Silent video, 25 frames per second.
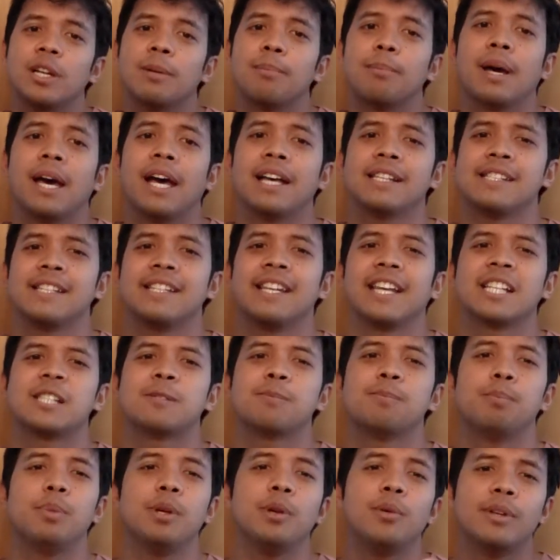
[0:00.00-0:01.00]
that past and
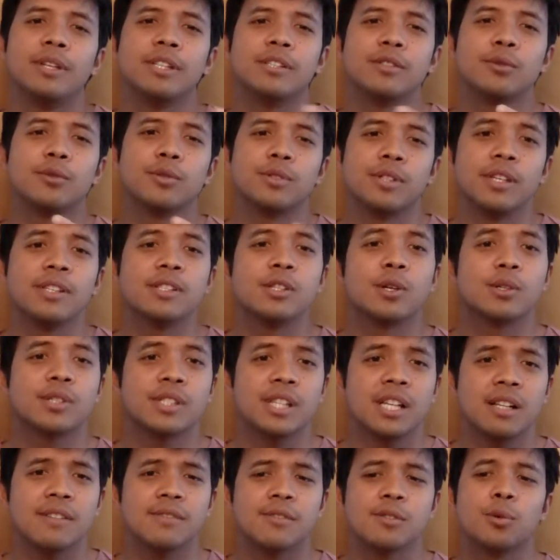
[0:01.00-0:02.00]
experience those things
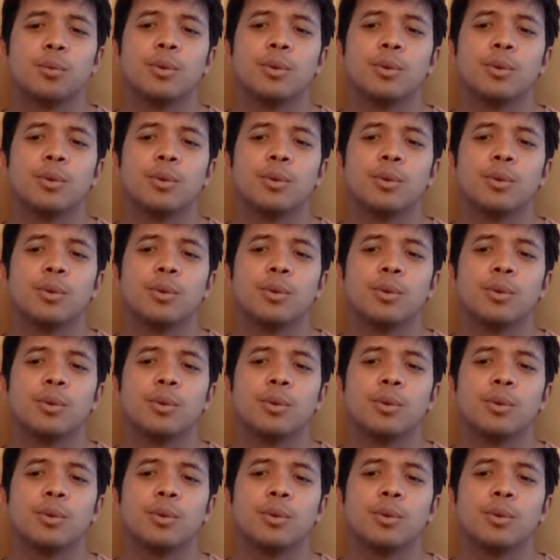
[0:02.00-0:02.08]
ourselves.